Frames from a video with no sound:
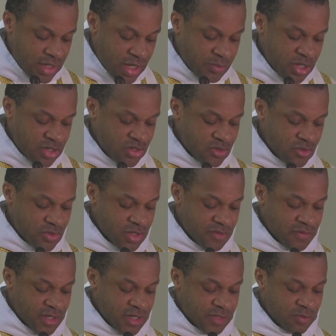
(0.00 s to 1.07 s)
I mention all
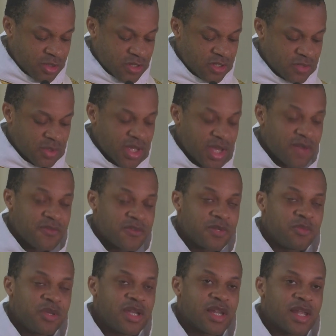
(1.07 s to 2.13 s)
of this because we have
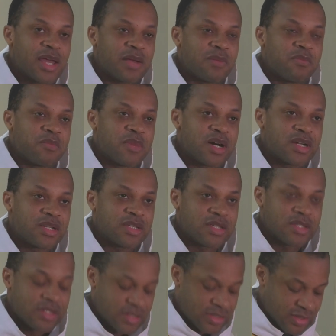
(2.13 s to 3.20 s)
to be like
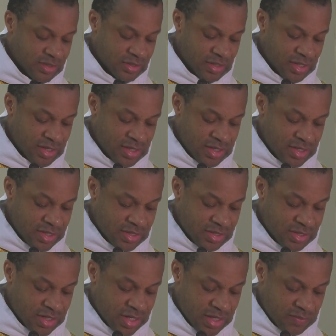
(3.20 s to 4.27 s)
martyrs in
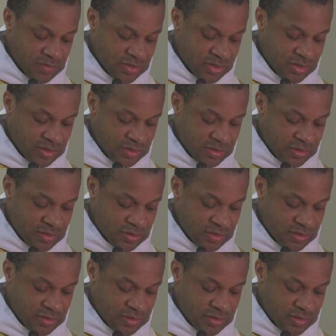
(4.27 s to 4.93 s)
these times.